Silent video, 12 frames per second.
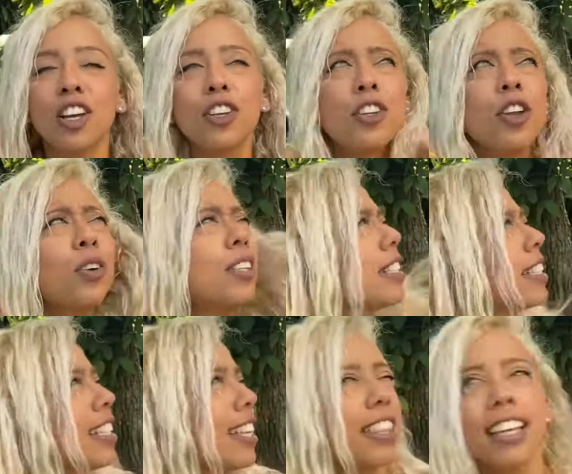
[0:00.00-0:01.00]
Notice
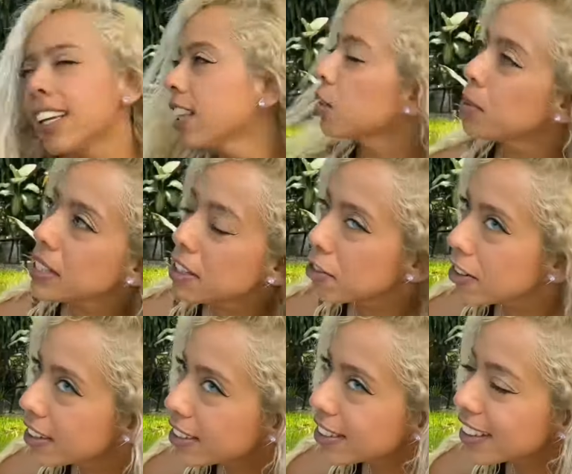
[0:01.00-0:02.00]
anything a little bit
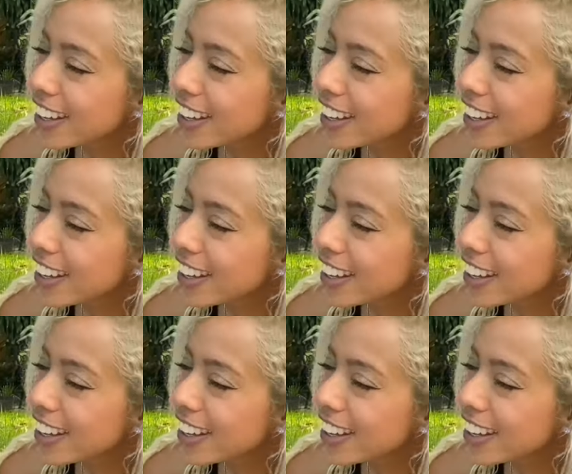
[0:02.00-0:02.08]
different?